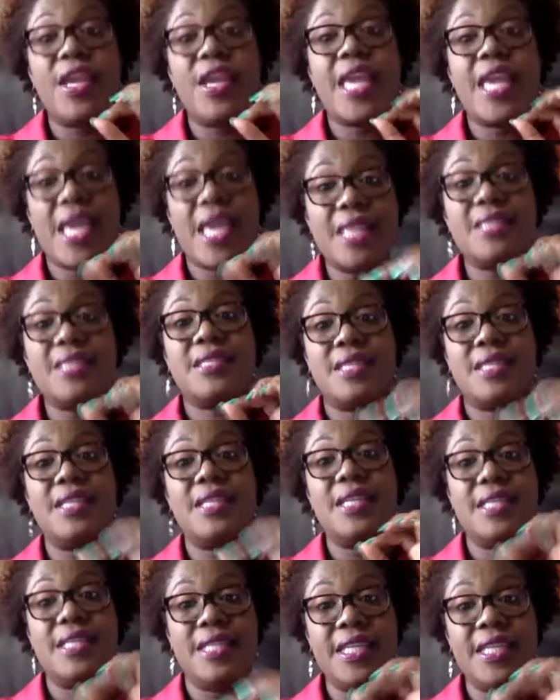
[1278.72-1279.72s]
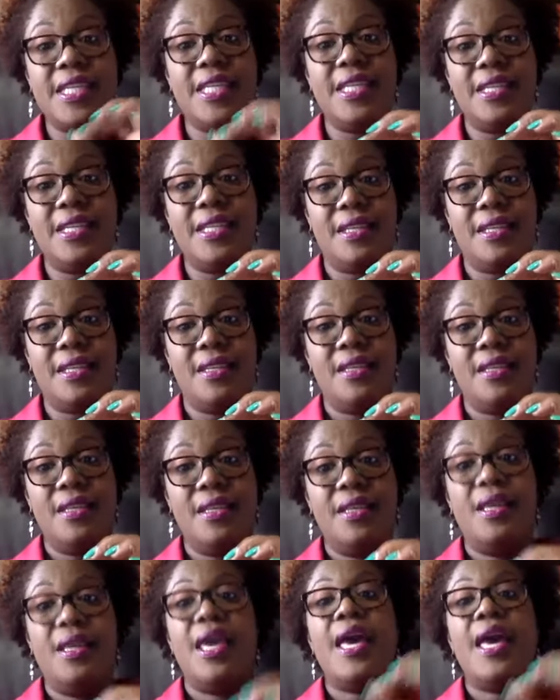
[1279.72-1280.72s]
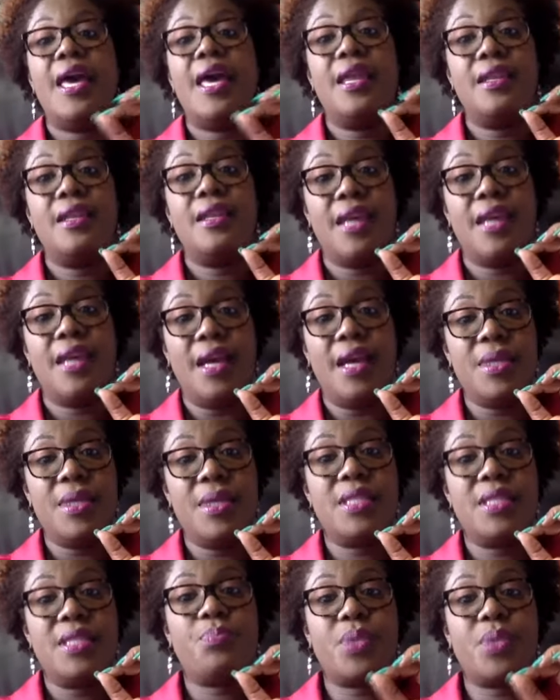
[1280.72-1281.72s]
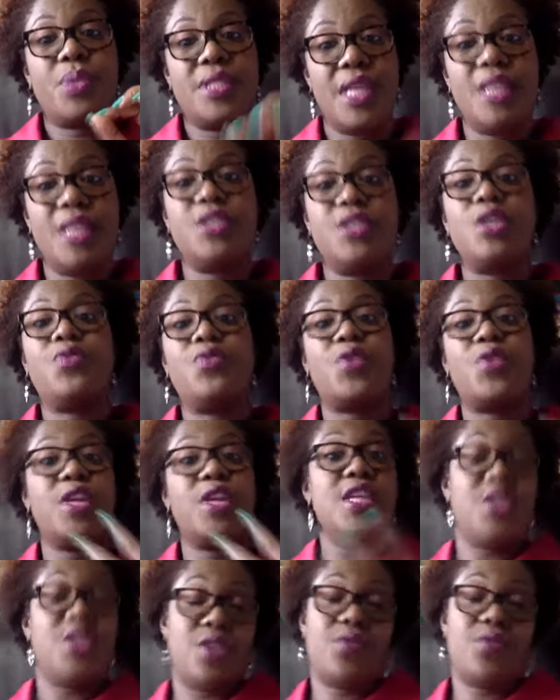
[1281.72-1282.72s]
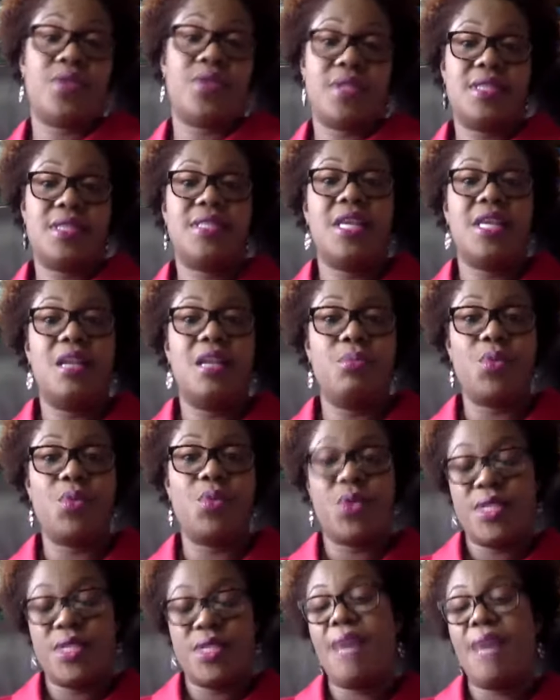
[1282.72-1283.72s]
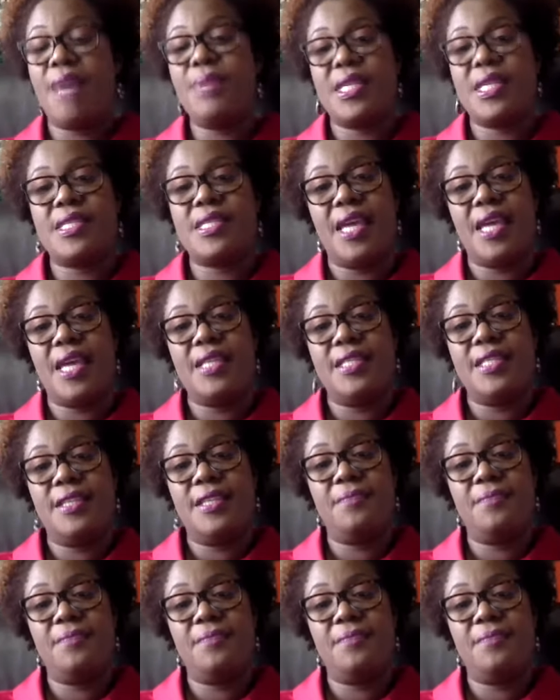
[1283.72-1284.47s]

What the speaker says: is still a need, and it's a potential for each of us to sell more. So I'm excited.